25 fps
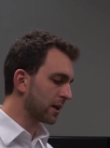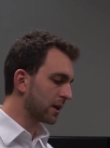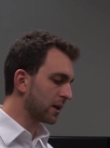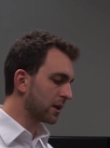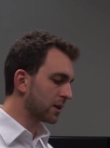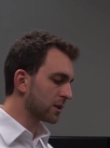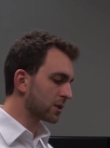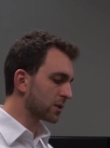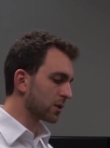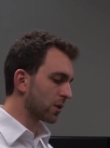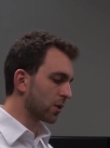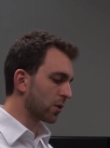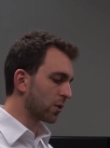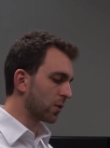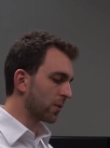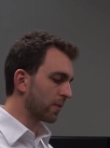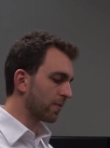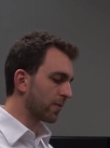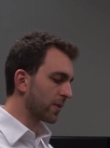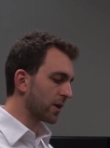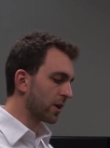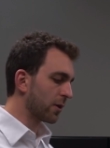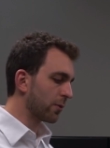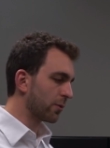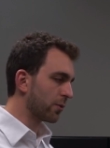
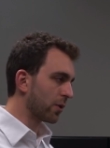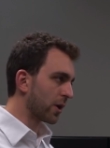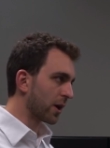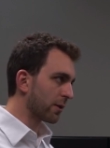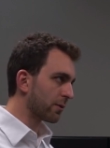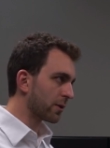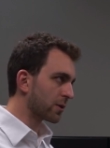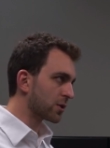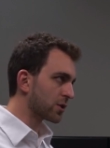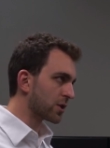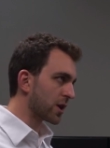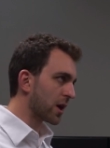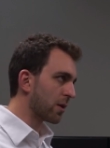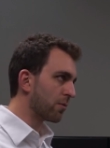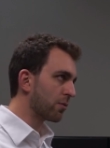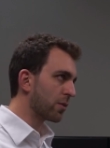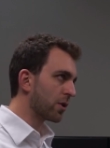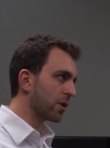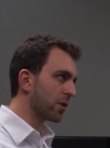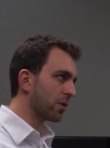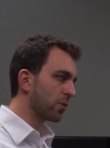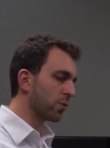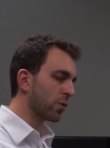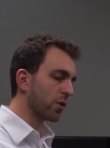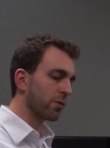So if you have a
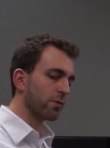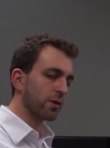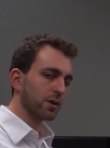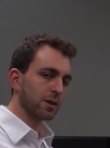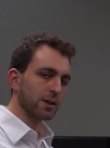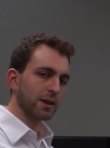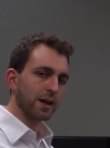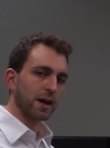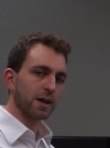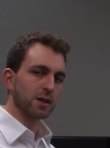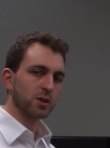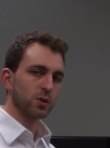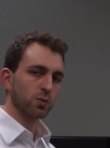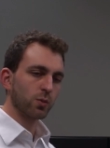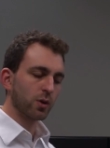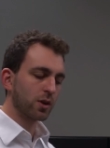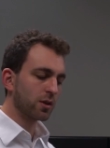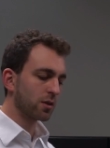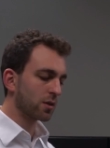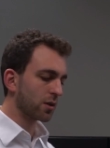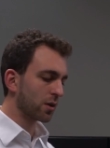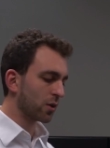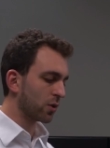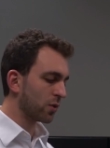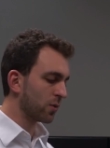chamber with a glass
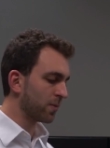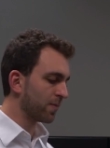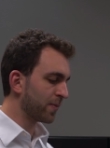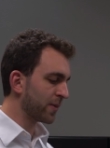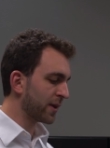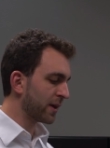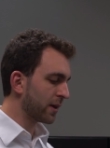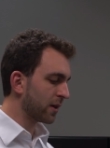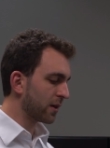window,